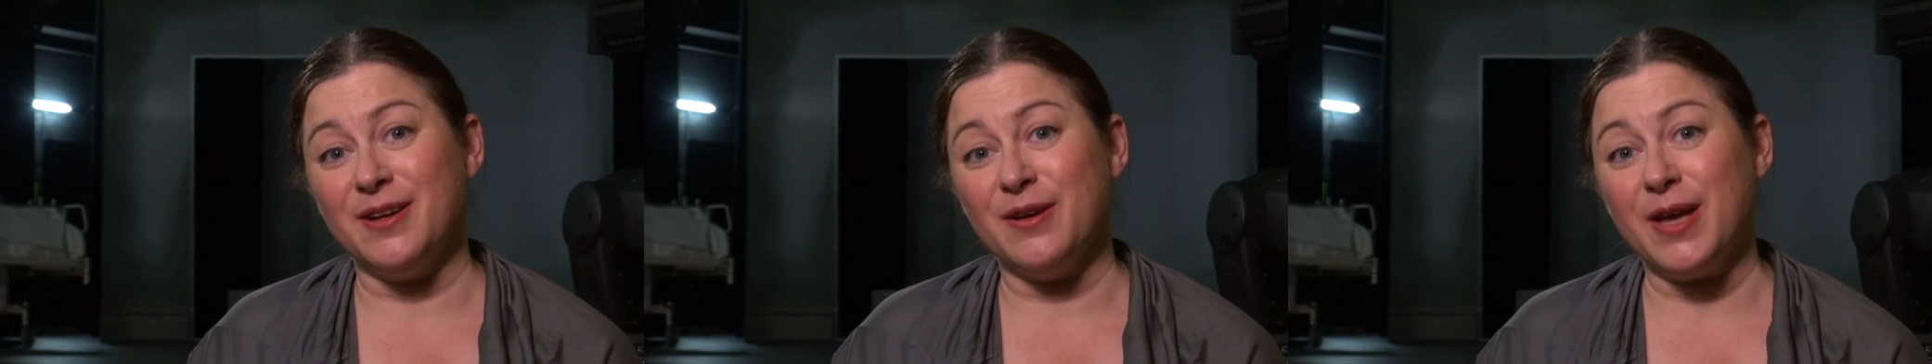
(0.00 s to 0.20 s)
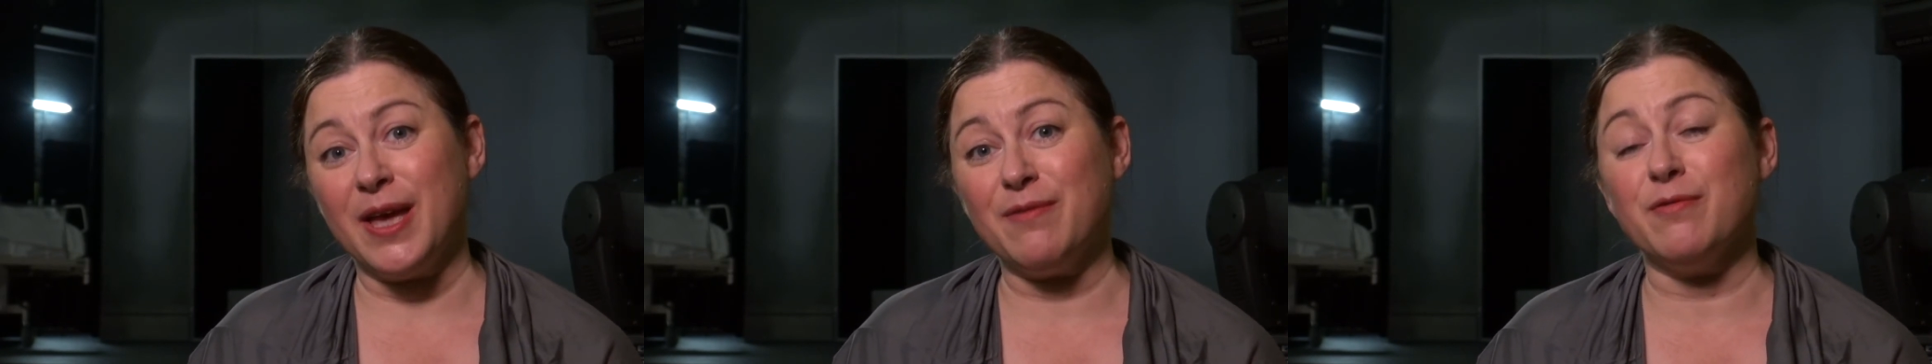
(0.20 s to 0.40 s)

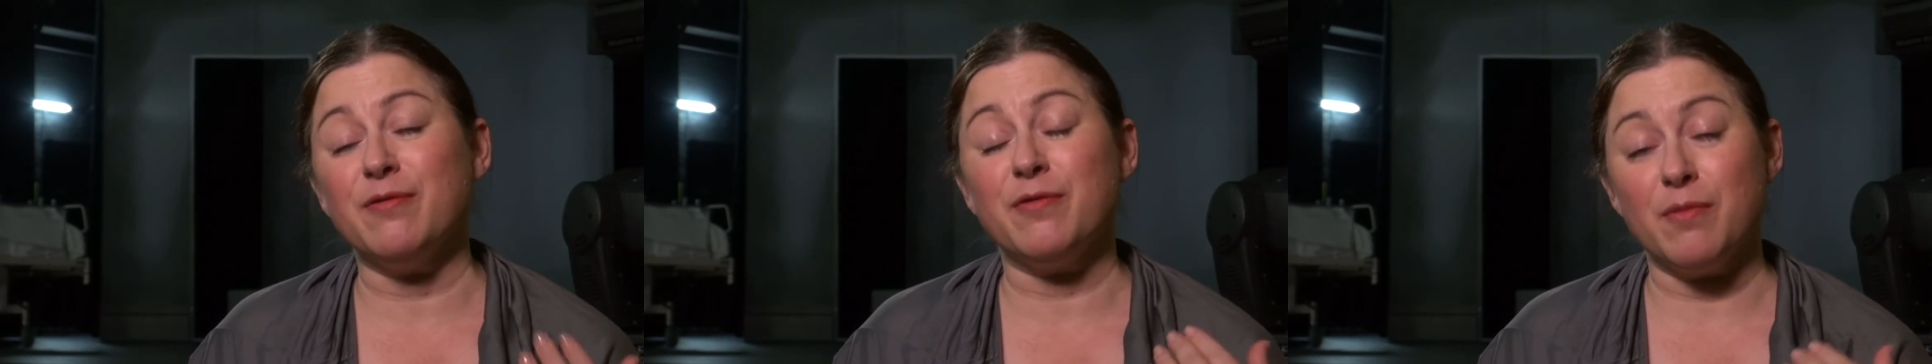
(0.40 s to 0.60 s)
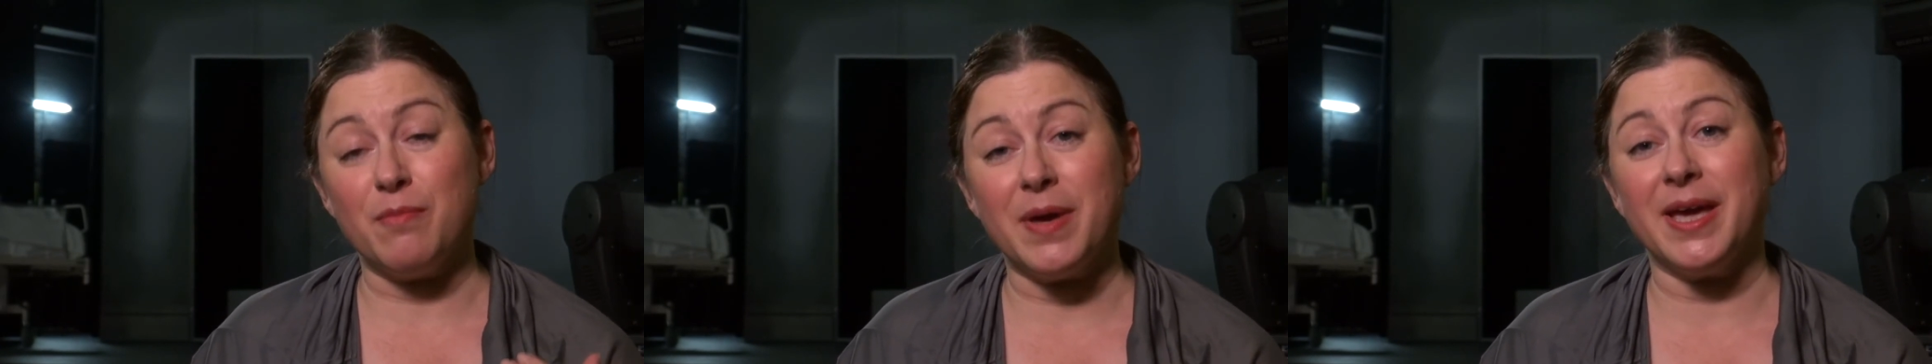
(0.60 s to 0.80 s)
even
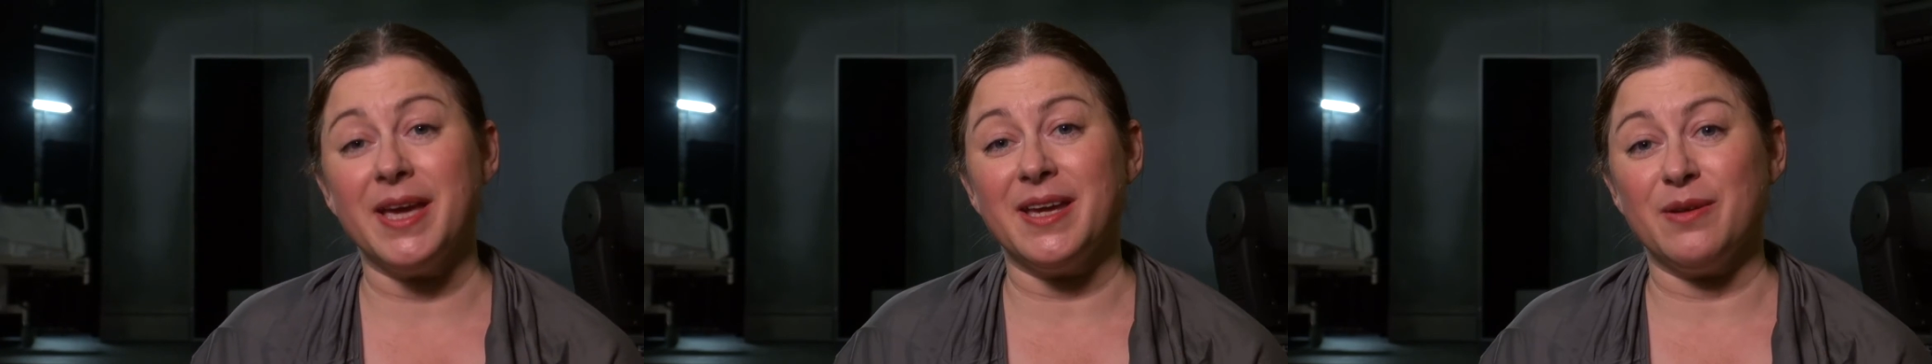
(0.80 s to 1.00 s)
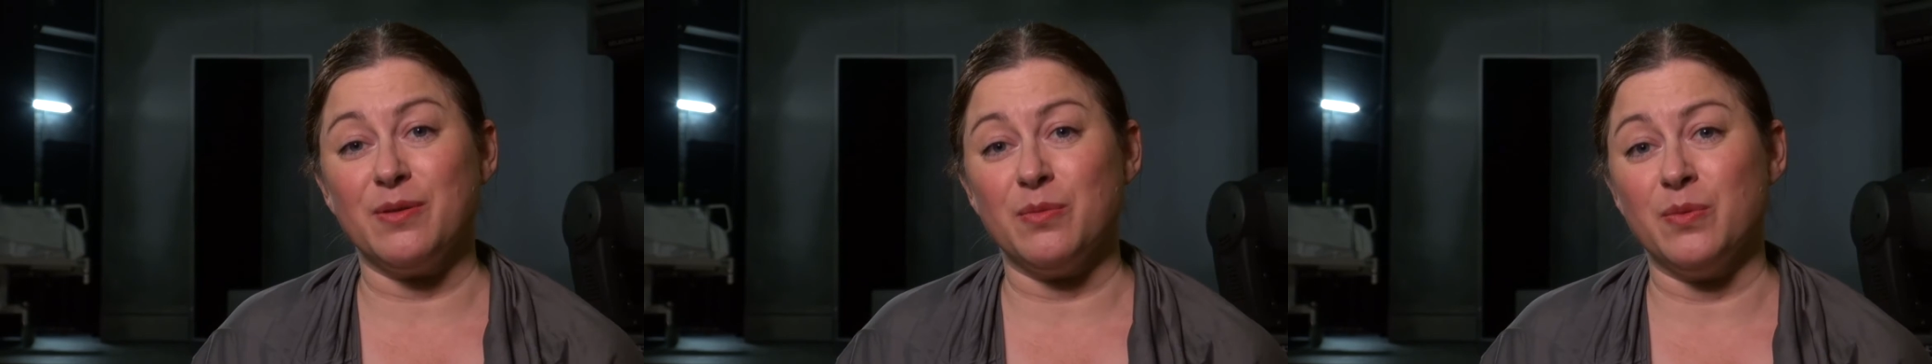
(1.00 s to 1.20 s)
for
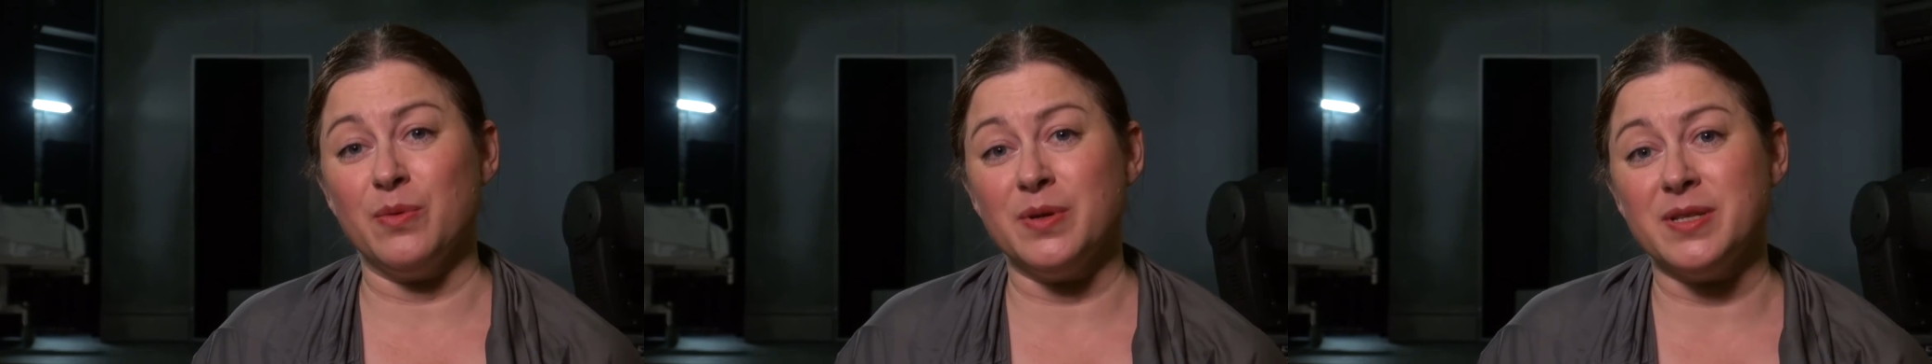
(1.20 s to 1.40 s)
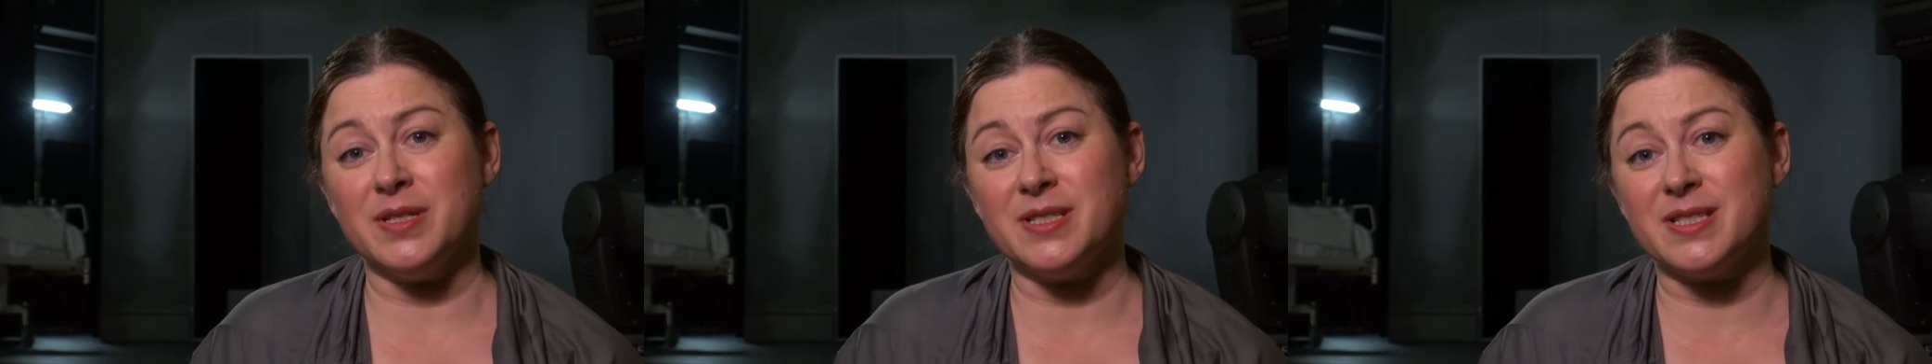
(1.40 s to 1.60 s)
me,
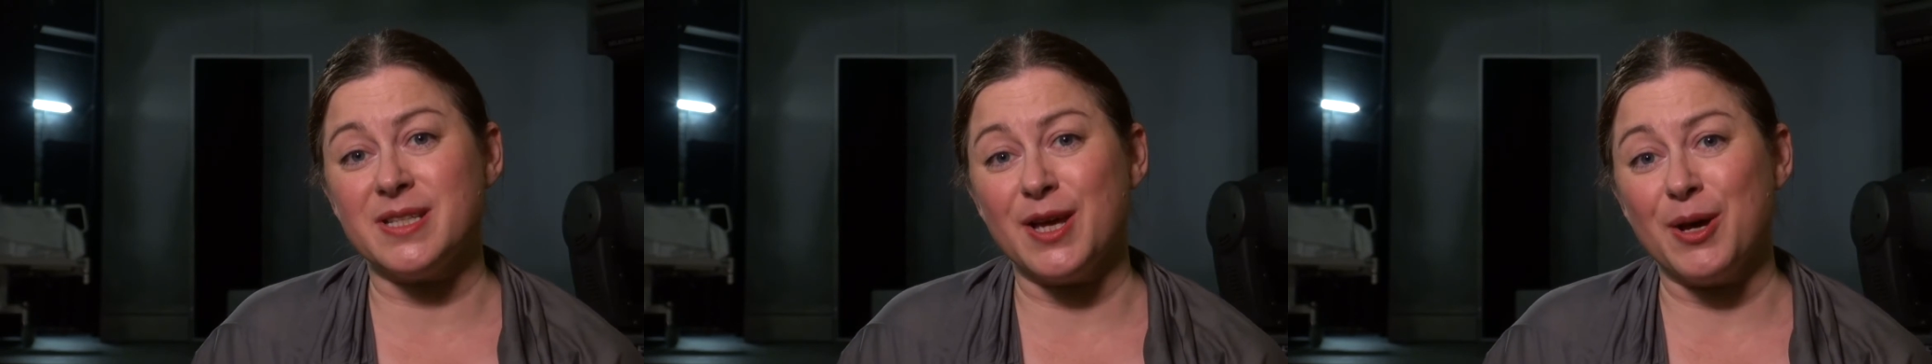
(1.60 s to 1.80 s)
was